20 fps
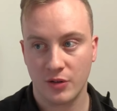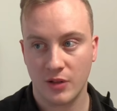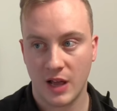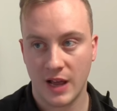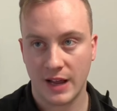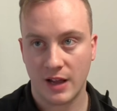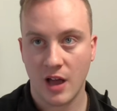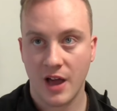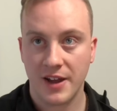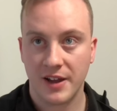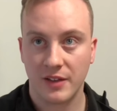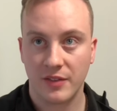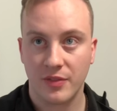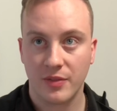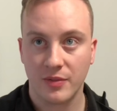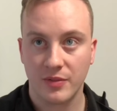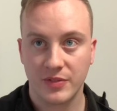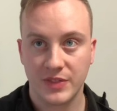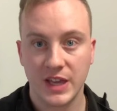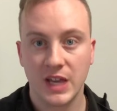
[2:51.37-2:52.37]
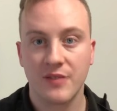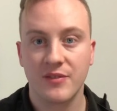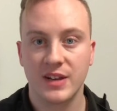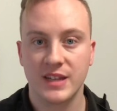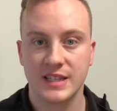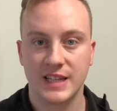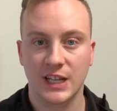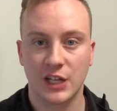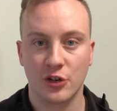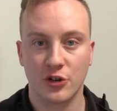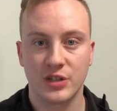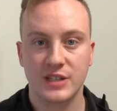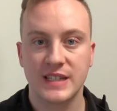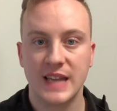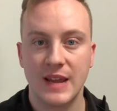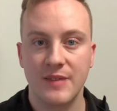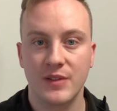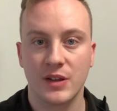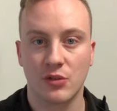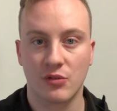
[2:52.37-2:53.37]
I kind of think of it as like your
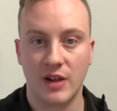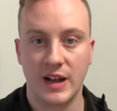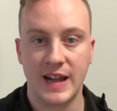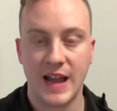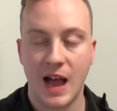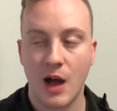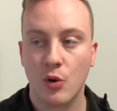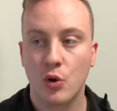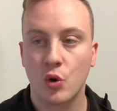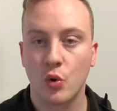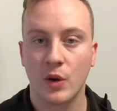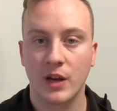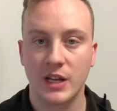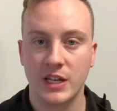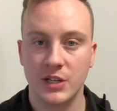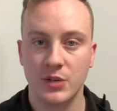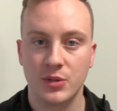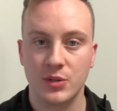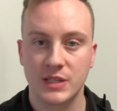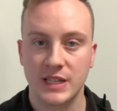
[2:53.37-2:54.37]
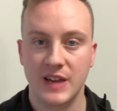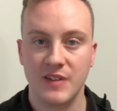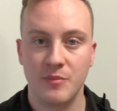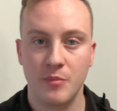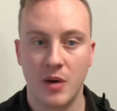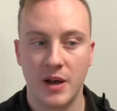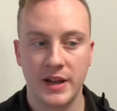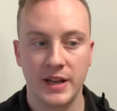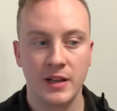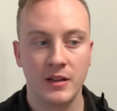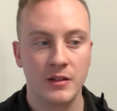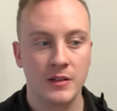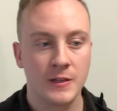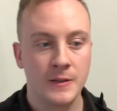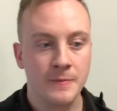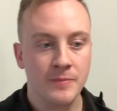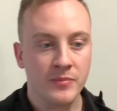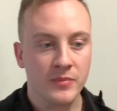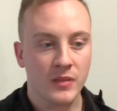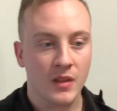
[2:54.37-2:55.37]
saving rate. How quick can you save money
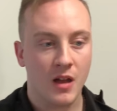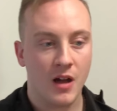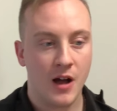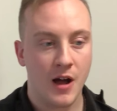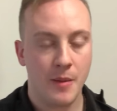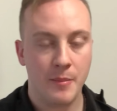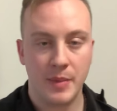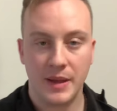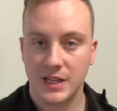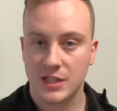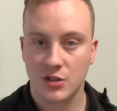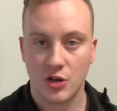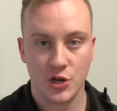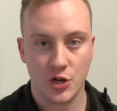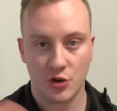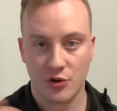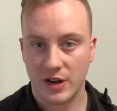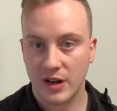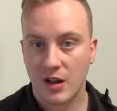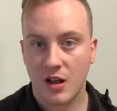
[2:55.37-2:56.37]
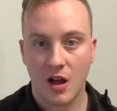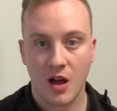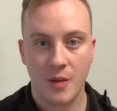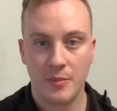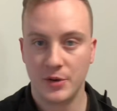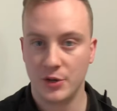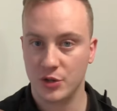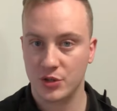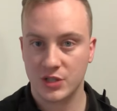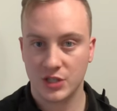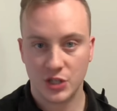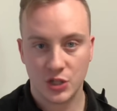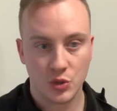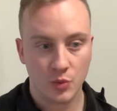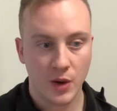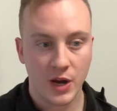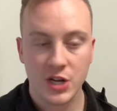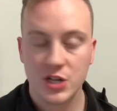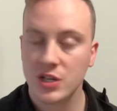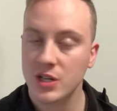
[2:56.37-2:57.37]
based on your income and your
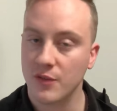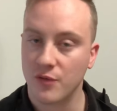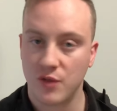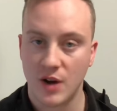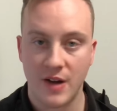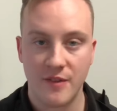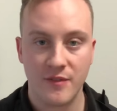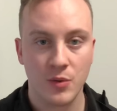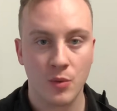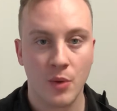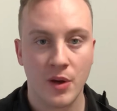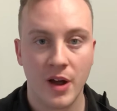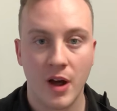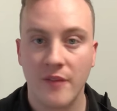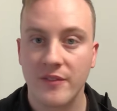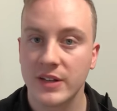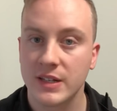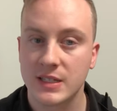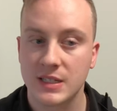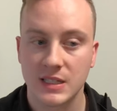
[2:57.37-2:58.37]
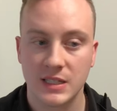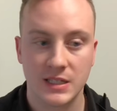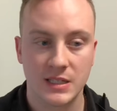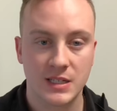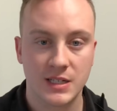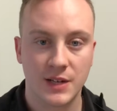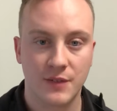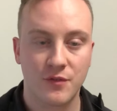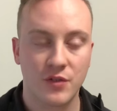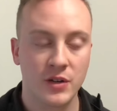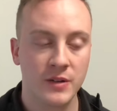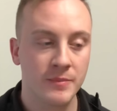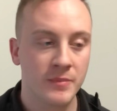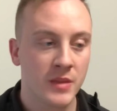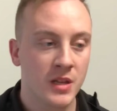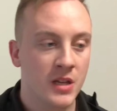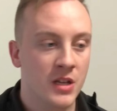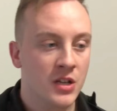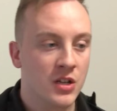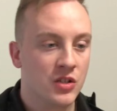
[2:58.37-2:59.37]
situation? And for everyone, obviously it's different.
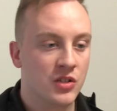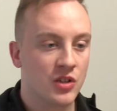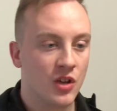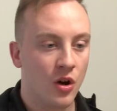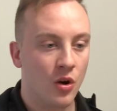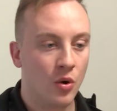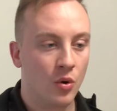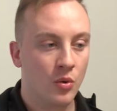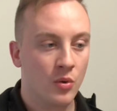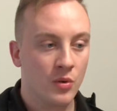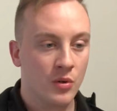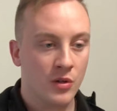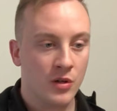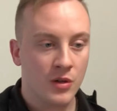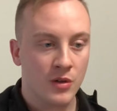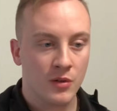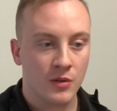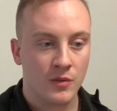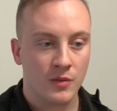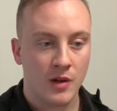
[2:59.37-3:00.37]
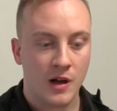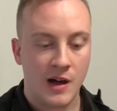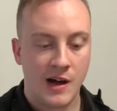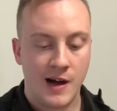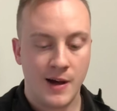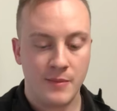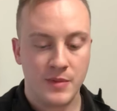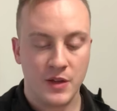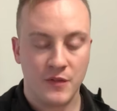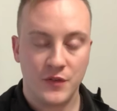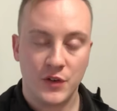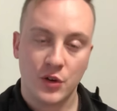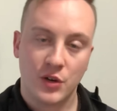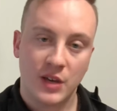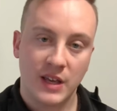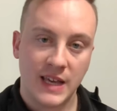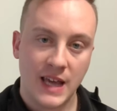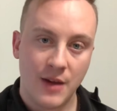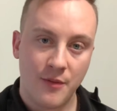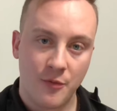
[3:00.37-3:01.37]
So if you
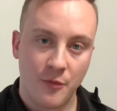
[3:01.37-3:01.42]
can get